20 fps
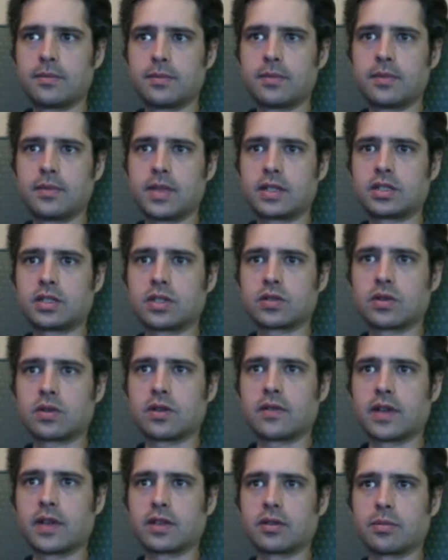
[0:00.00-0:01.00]
That's just sort of
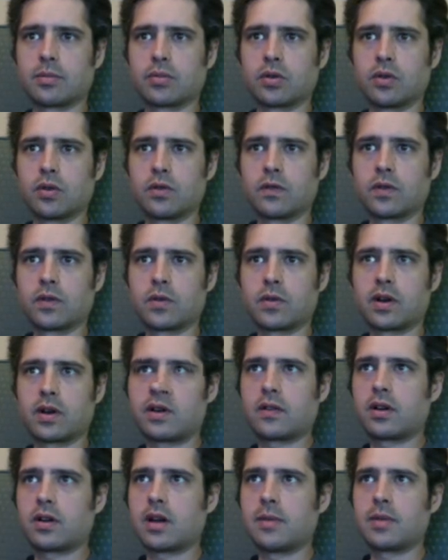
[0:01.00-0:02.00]
like the proof or
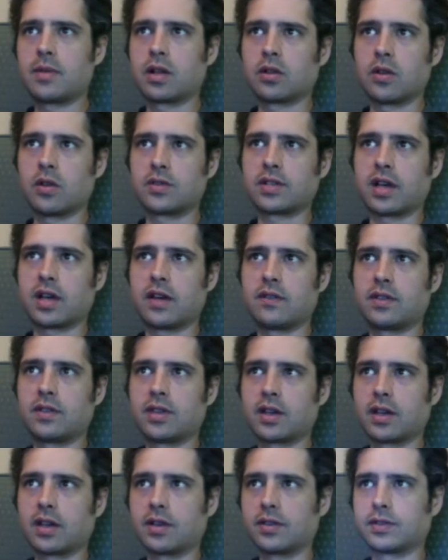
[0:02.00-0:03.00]
whatever. I'm going to close out
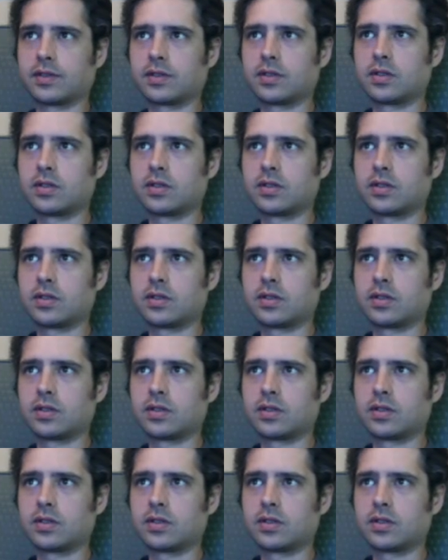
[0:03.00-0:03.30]
everything else.